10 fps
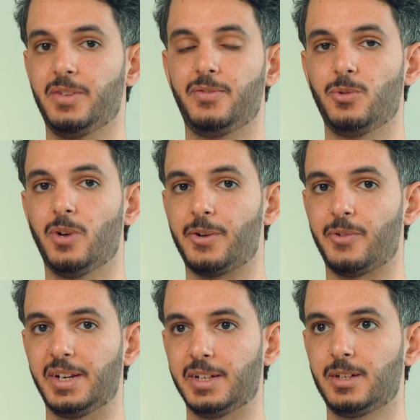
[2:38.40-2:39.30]
if you are
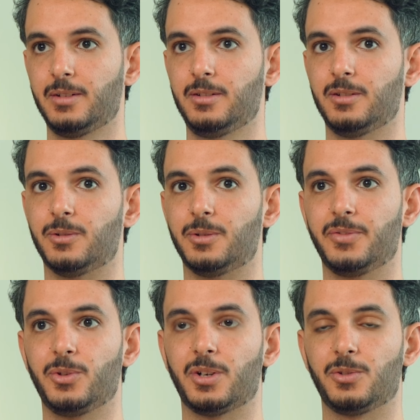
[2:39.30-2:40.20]
running, or
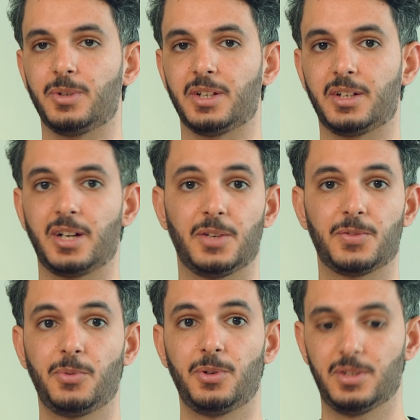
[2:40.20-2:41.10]
if you are doing any kind of
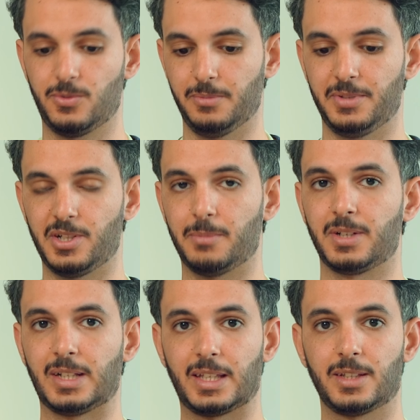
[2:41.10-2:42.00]
sport, it will be
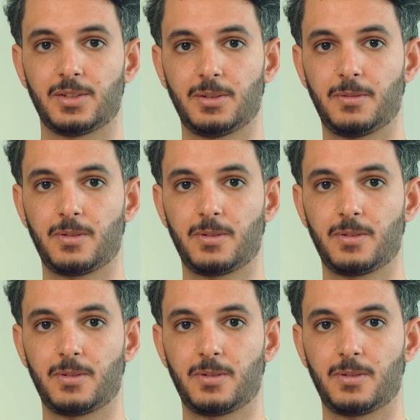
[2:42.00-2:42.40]
jumping like this.